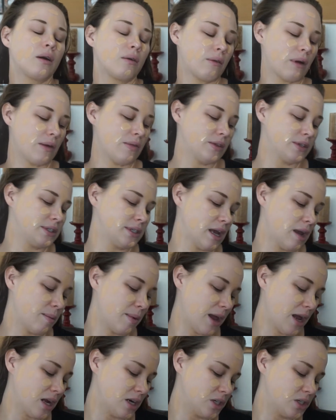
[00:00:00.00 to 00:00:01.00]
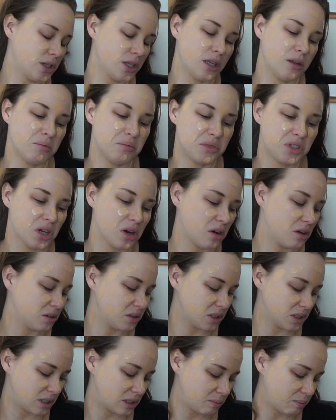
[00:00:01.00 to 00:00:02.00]
around the same age and them to all
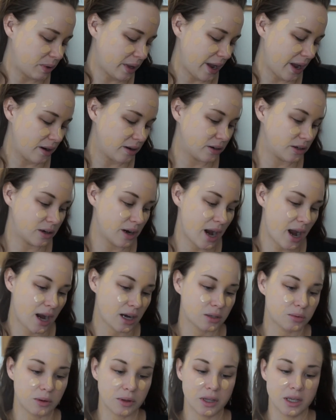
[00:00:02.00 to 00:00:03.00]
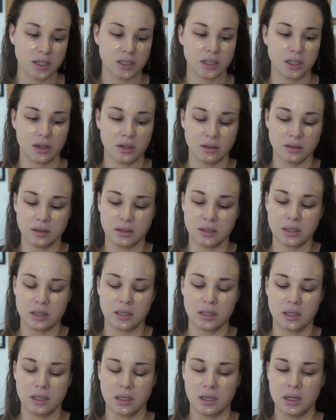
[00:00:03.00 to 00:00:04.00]
just play and interact while the
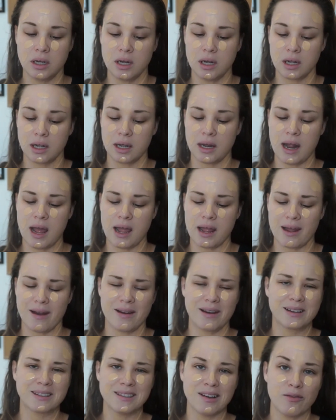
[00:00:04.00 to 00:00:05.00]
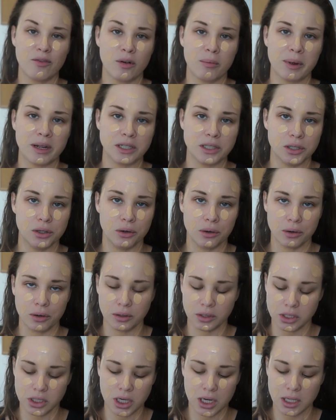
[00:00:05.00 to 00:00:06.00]
adults can hang out, except for my
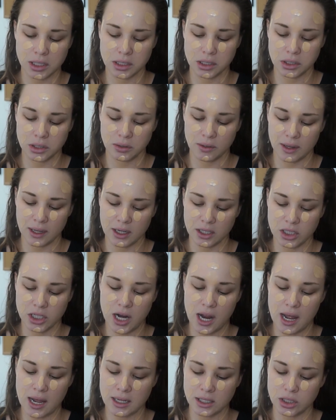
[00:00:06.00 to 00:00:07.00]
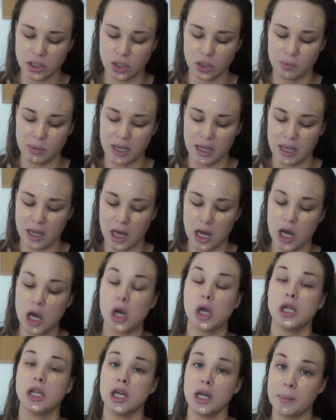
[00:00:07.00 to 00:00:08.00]
2-year-old. She doesn't do that. She has to be
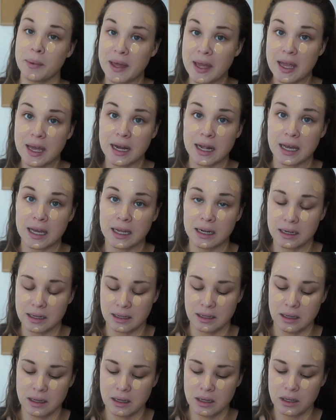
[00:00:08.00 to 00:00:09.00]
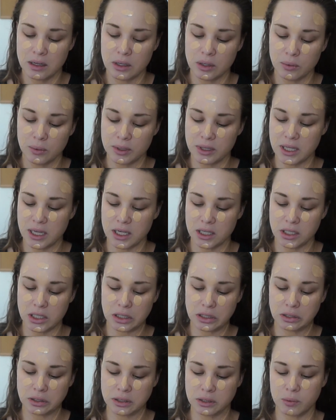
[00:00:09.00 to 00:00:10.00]
all up in it with the
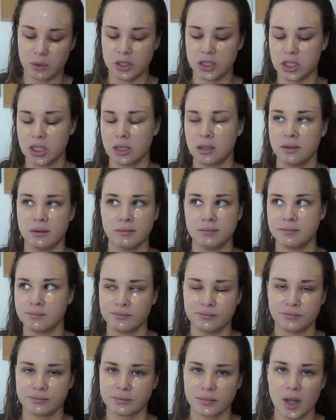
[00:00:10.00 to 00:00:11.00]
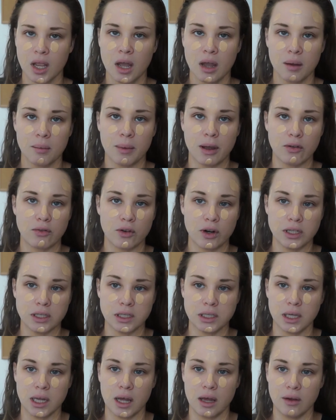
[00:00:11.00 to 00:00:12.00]
adults, which my
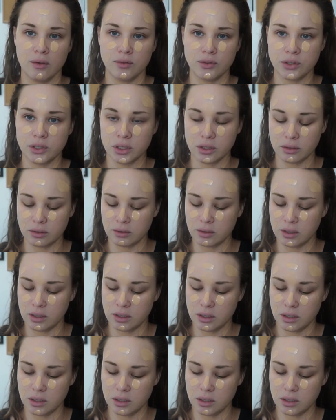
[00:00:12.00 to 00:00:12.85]
friends love, so